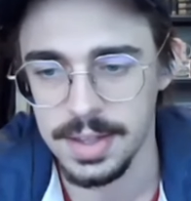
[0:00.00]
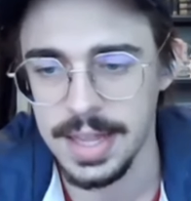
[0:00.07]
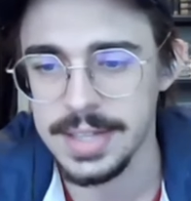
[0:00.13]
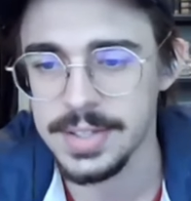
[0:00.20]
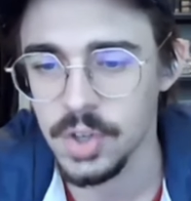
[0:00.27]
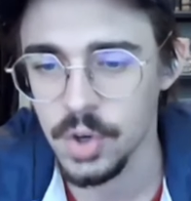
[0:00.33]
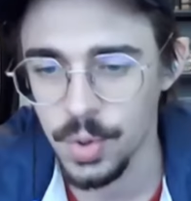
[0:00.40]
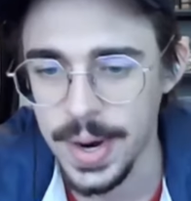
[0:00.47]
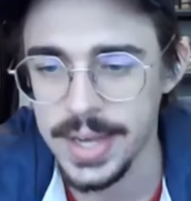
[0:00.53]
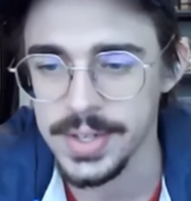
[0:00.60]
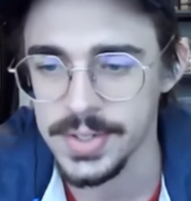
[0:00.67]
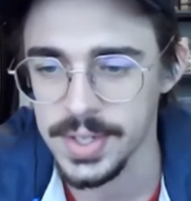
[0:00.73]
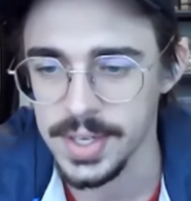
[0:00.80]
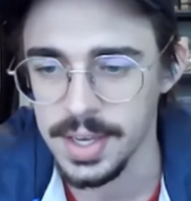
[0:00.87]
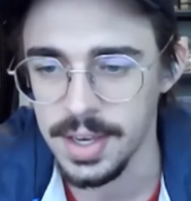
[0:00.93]
That's
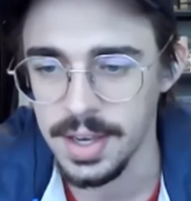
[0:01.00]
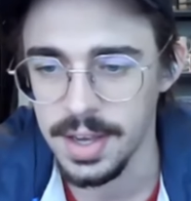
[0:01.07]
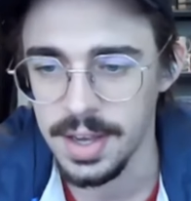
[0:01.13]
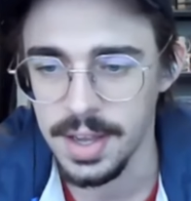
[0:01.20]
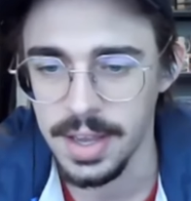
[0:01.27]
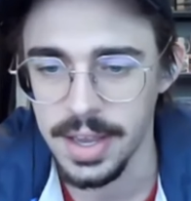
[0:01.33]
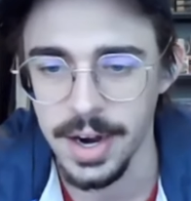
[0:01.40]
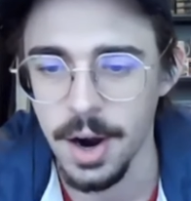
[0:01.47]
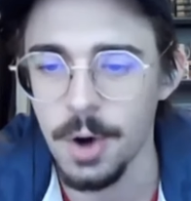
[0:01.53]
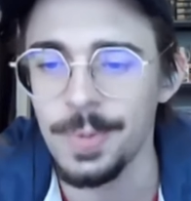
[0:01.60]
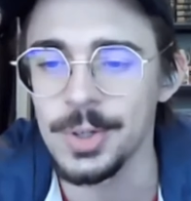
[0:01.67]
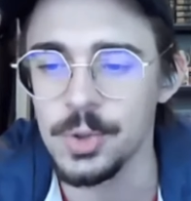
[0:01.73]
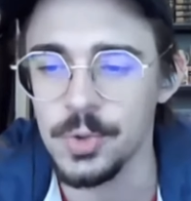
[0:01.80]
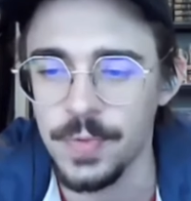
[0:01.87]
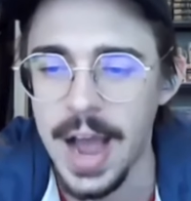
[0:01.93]
crazy. An
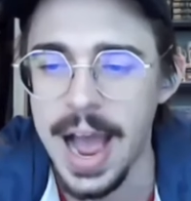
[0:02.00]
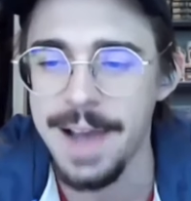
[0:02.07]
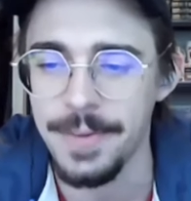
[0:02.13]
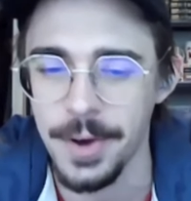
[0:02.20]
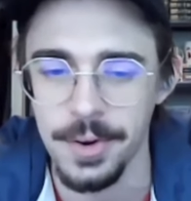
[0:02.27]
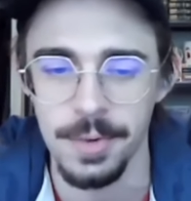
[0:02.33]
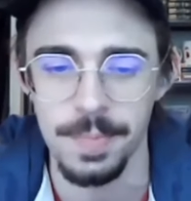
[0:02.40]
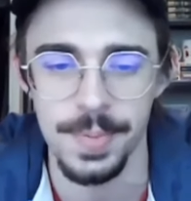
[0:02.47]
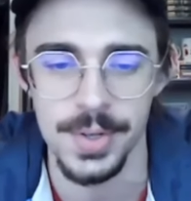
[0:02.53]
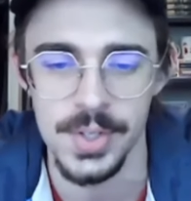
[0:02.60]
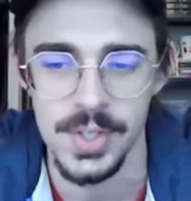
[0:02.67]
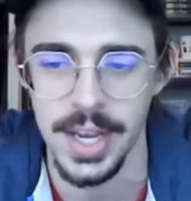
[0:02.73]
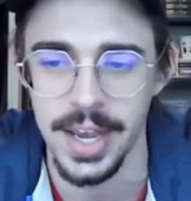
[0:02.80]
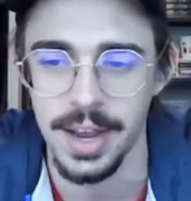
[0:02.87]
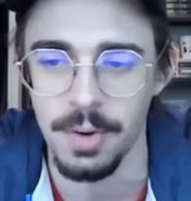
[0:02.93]
almost
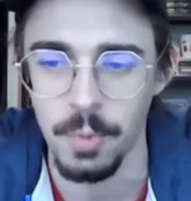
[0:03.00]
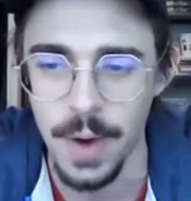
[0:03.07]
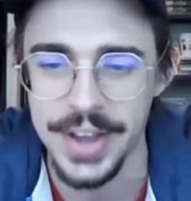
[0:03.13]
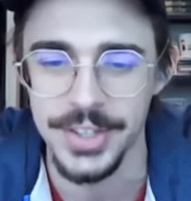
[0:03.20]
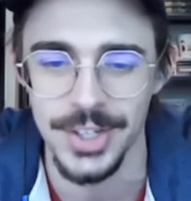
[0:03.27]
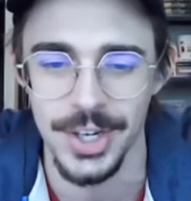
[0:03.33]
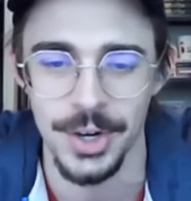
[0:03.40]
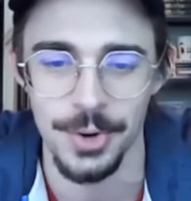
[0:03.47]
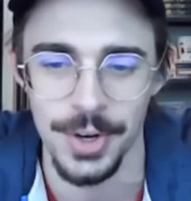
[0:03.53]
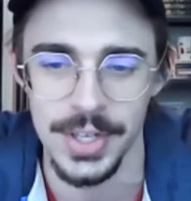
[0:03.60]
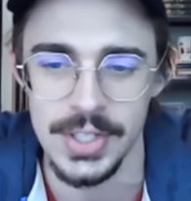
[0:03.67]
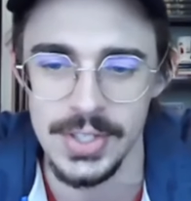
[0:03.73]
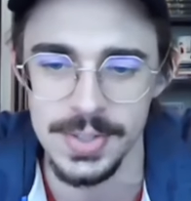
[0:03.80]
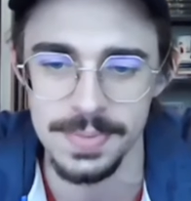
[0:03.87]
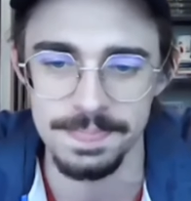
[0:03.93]
500% wage
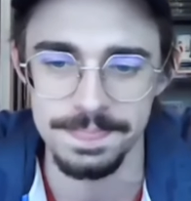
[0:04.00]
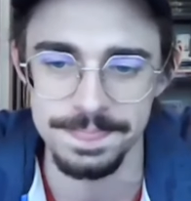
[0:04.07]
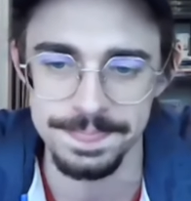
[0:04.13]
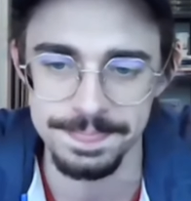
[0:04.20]
increase.